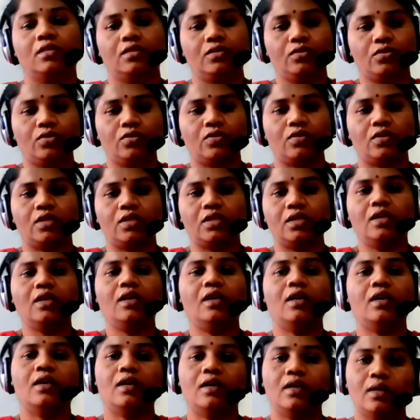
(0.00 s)
throughout the
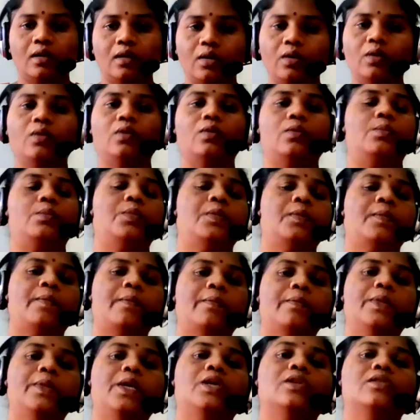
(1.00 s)
globe,
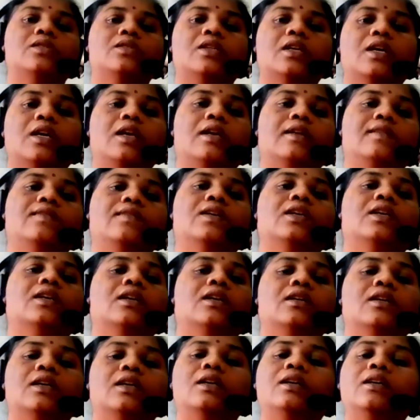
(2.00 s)
because they are living
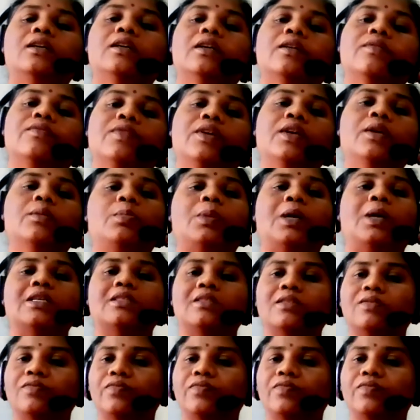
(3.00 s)
in different parts of